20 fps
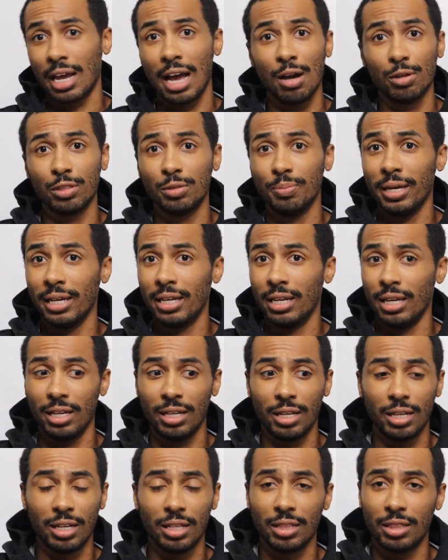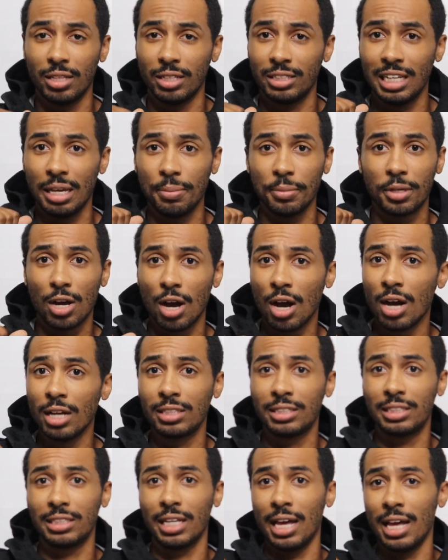I was making the same
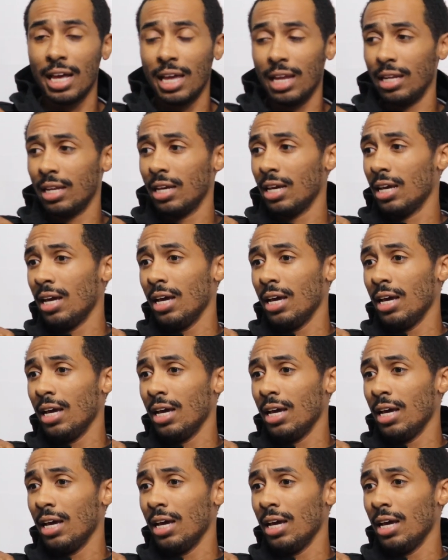cuts and